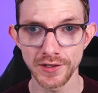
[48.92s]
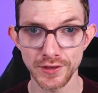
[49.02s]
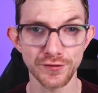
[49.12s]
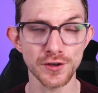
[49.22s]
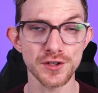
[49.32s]

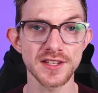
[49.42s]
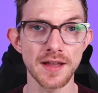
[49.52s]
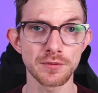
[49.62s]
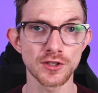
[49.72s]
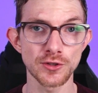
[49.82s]
The first
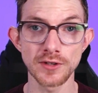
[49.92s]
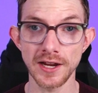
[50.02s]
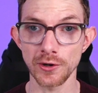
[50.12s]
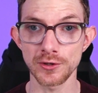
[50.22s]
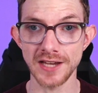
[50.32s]
step to
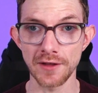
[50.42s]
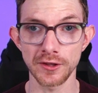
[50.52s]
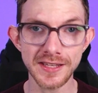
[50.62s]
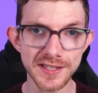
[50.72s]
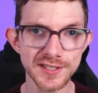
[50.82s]
narrow down
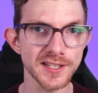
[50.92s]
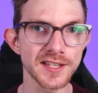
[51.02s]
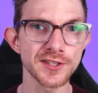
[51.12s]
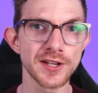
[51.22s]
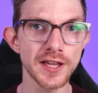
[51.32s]
the list
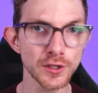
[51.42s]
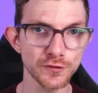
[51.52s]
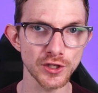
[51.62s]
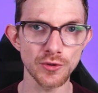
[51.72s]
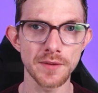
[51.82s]
is an
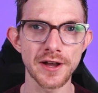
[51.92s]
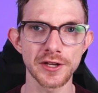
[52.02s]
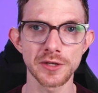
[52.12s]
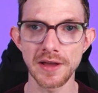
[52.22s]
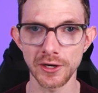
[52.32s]
interview
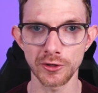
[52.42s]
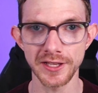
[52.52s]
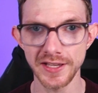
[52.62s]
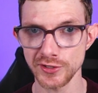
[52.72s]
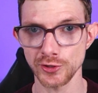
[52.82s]
about your medical
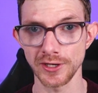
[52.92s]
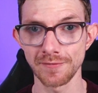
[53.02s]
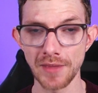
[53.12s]
history,